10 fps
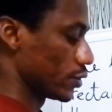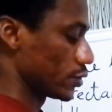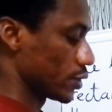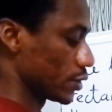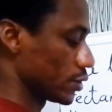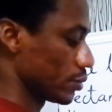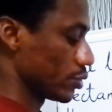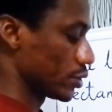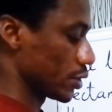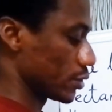
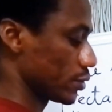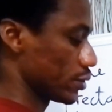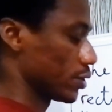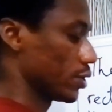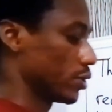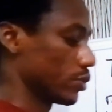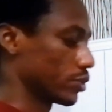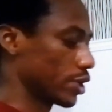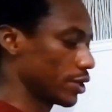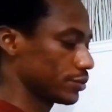centimeters.
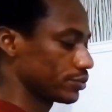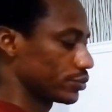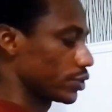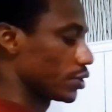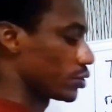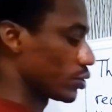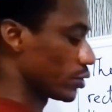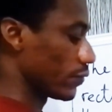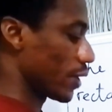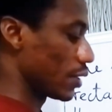Okay, so
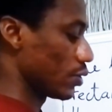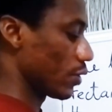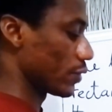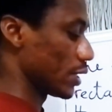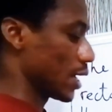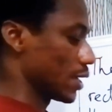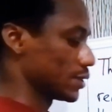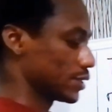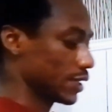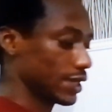the value of the
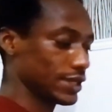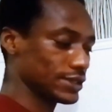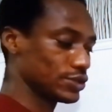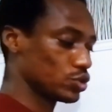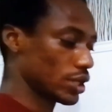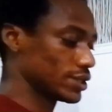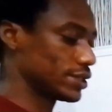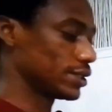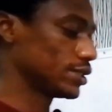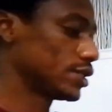length is
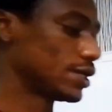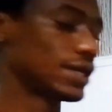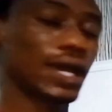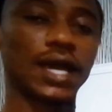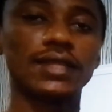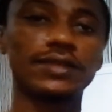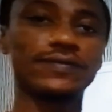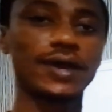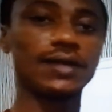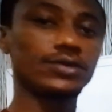20 and the
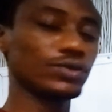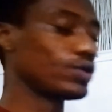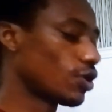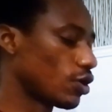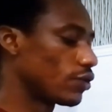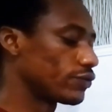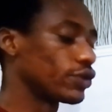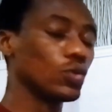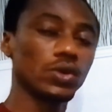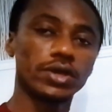value of
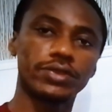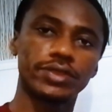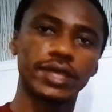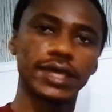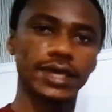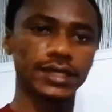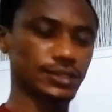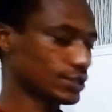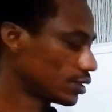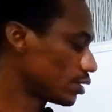the width
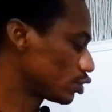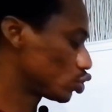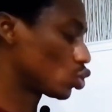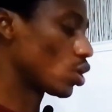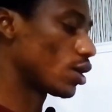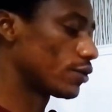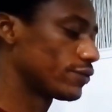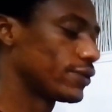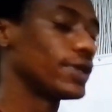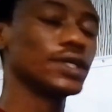is
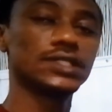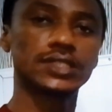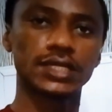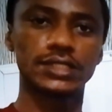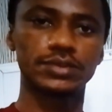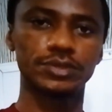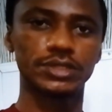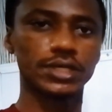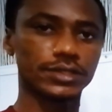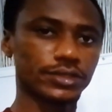12
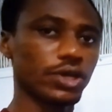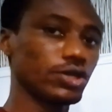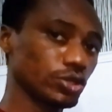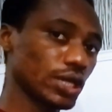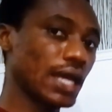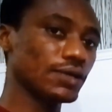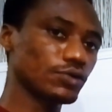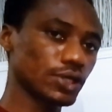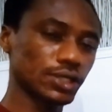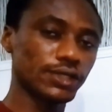centimeters. You can
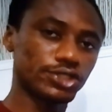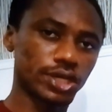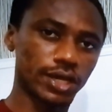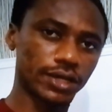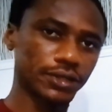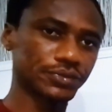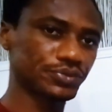quickly check